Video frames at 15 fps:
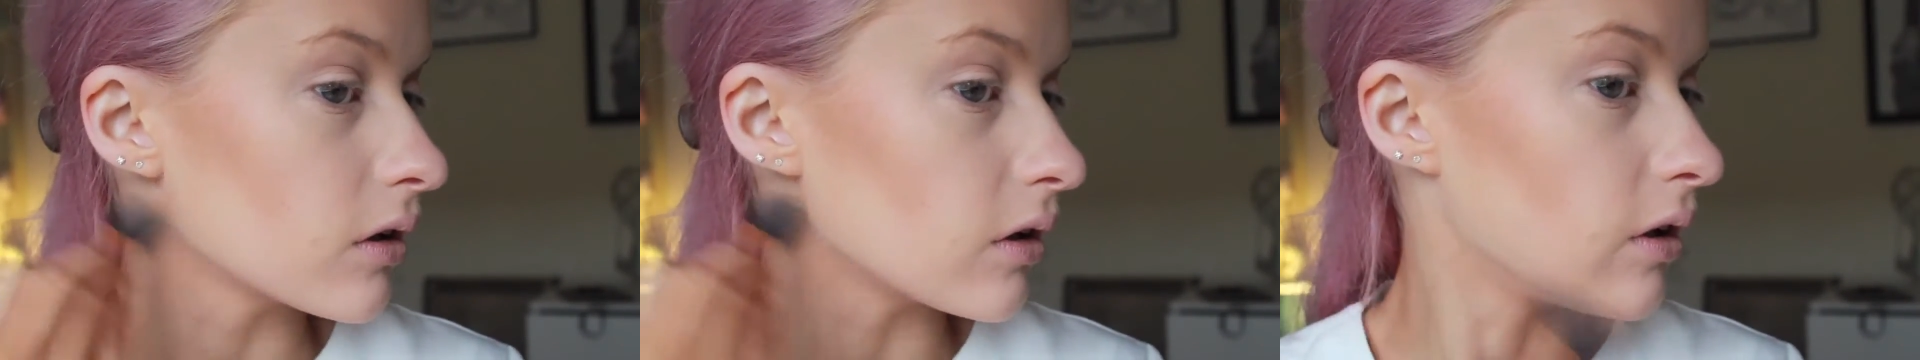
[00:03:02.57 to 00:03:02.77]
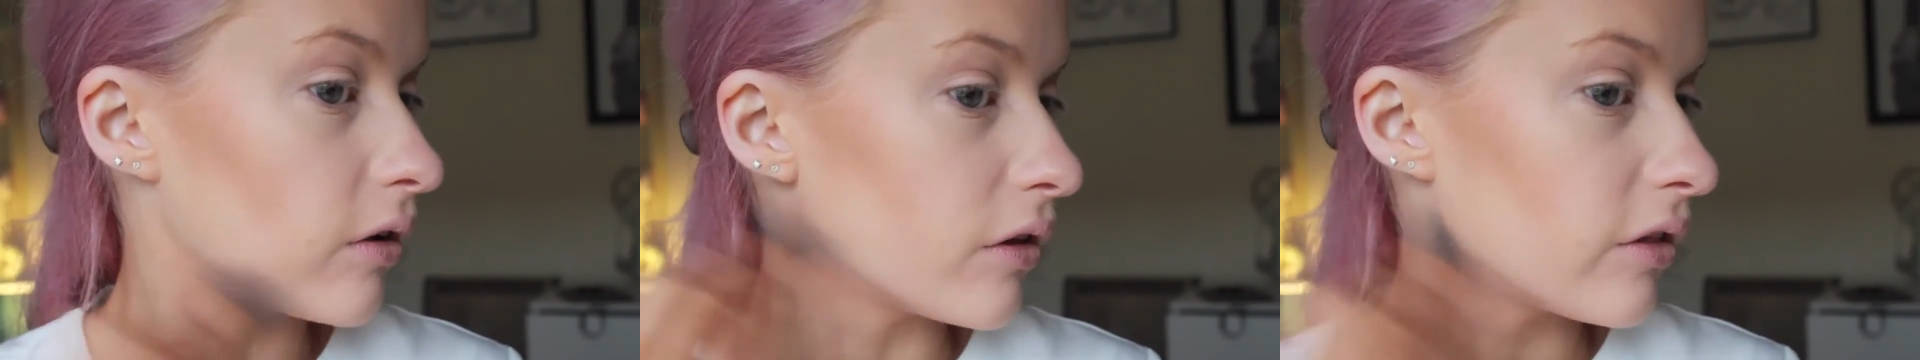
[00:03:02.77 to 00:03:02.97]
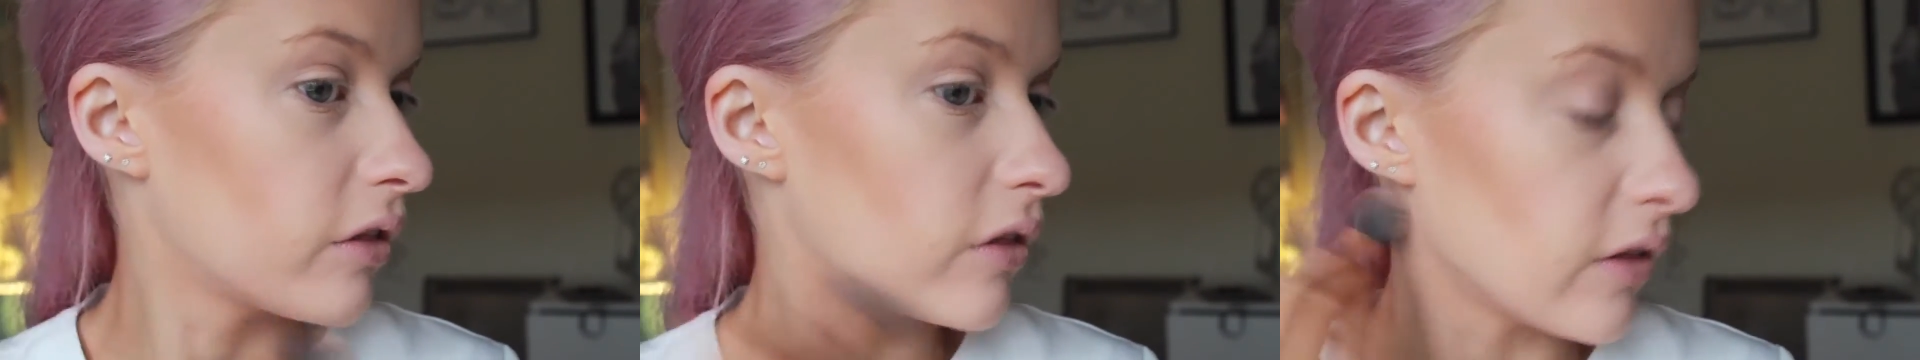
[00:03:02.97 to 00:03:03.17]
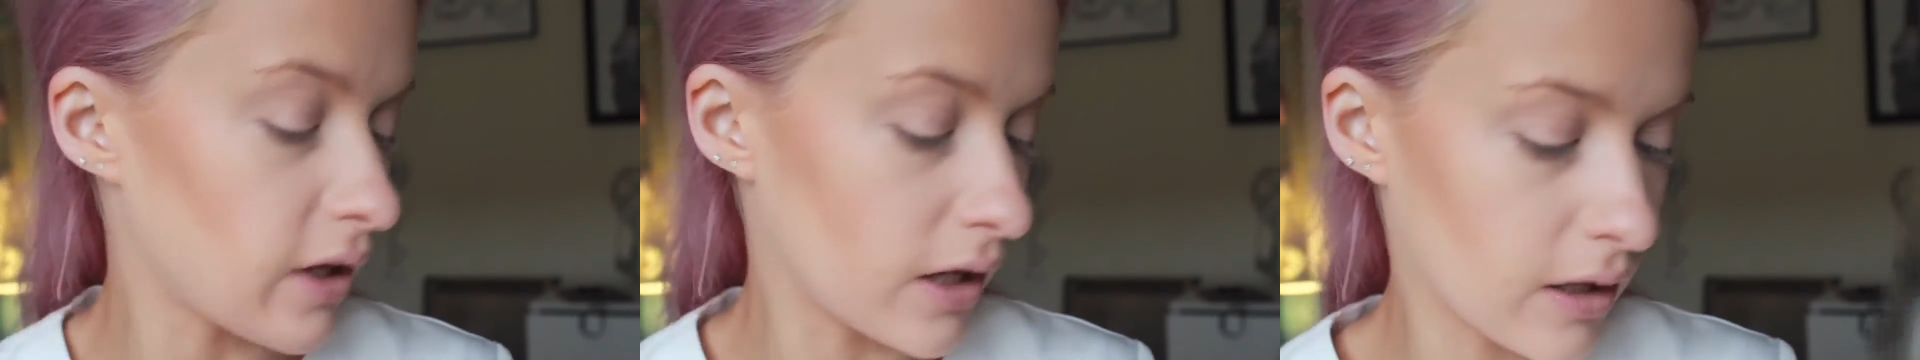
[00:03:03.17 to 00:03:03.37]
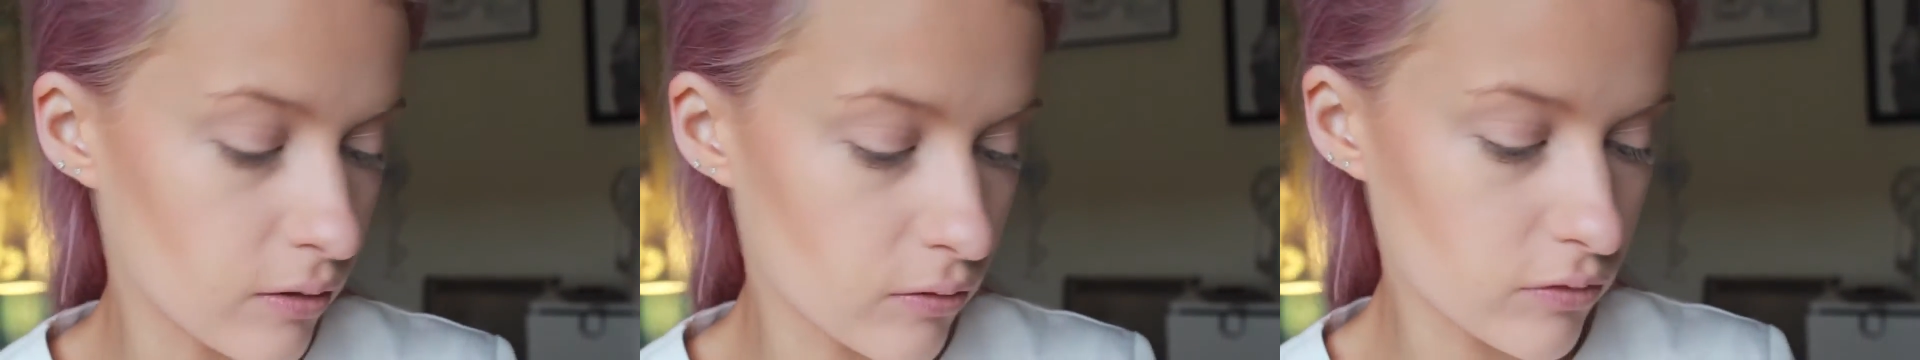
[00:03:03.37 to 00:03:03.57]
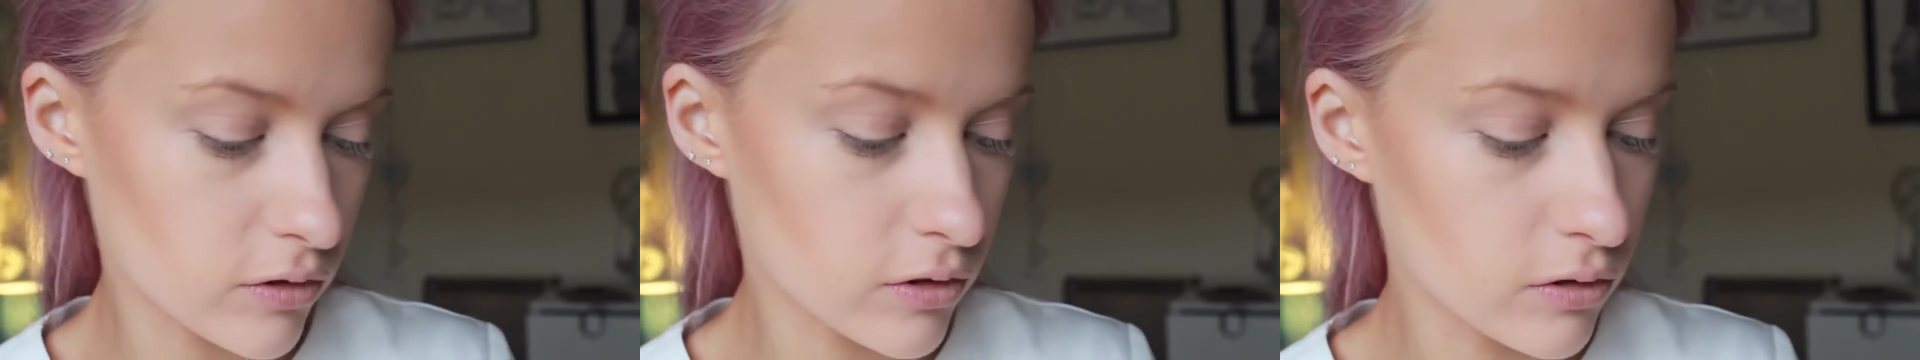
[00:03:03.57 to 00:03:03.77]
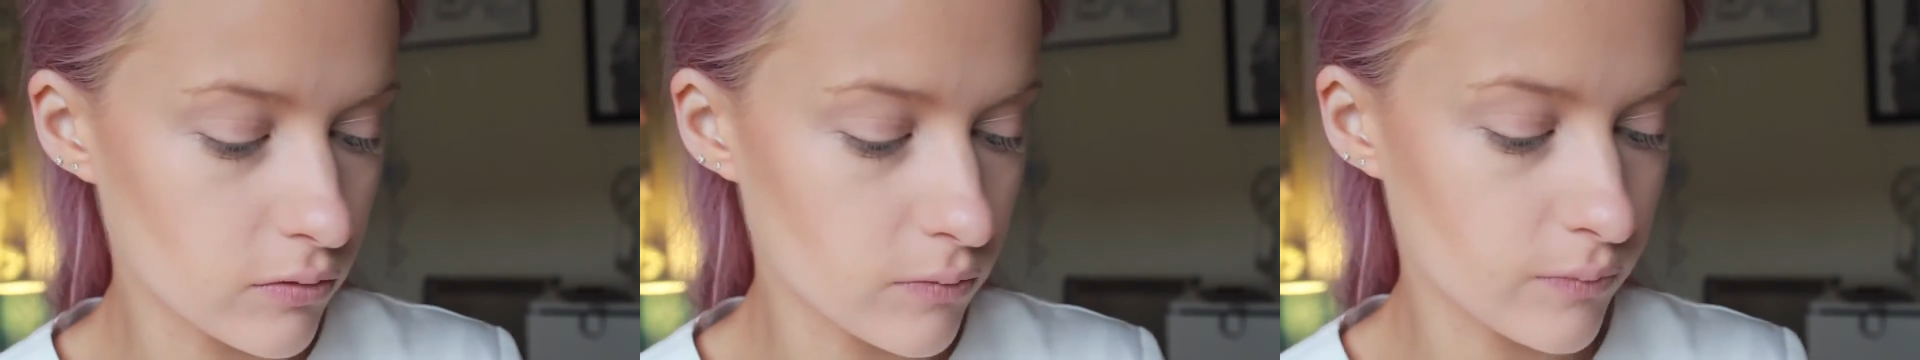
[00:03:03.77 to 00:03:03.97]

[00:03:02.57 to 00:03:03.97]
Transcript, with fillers: and thin out